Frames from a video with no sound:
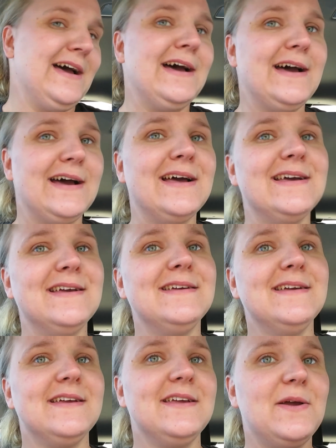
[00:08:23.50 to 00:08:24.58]
uh,
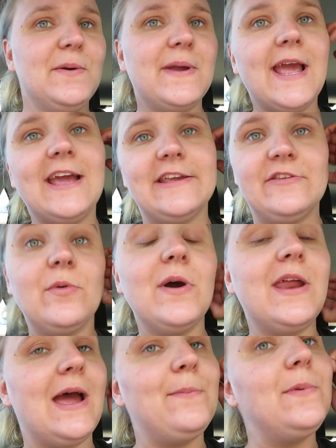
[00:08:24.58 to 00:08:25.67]
okay, so what
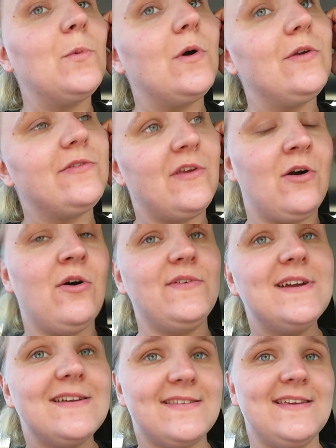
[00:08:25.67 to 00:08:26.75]
happened was
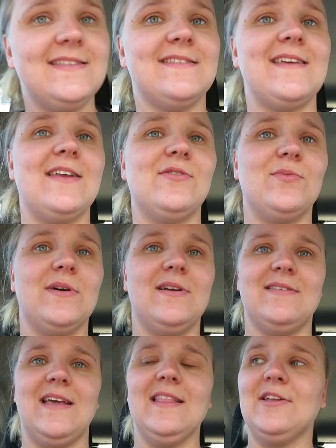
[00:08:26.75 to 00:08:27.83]
obviously the saddle
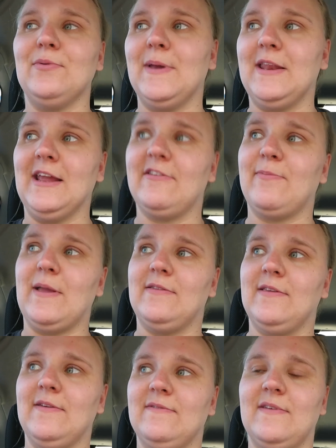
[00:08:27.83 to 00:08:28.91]
was a little bit
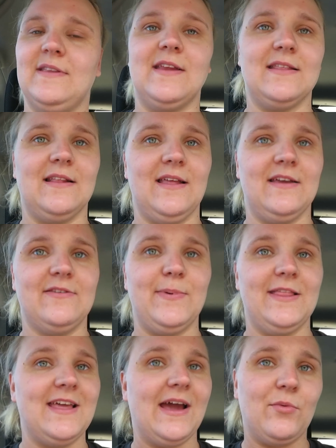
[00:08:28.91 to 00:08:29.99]
expensive nonetheless,
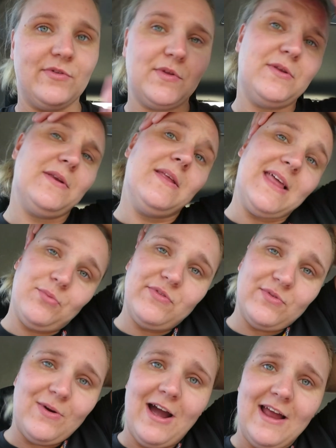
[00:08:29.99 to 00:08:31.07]
but that wasn't, that was
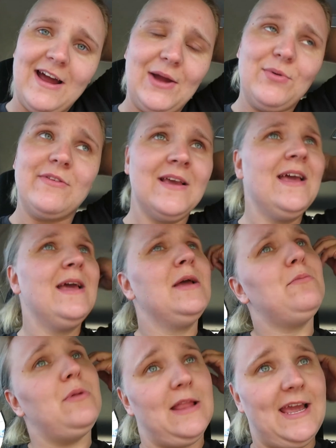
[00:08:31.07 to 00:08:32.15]
alright. I was
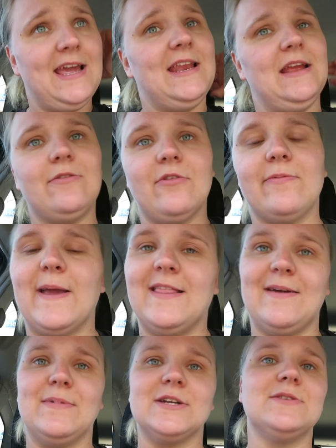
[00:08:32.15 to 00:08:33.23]
planning to spend
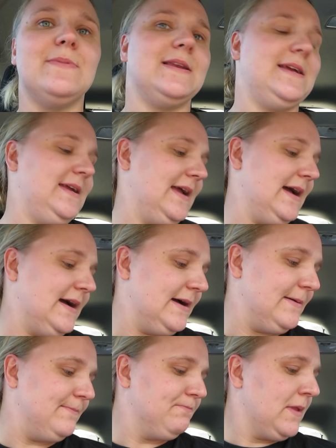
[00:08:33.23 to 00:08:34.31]
that much money.
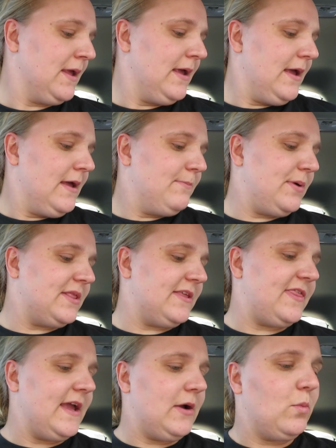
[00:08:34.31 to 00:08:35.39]
Um, but the
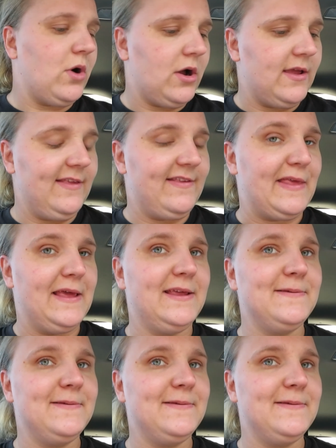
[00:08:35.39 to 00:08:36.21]
thing was,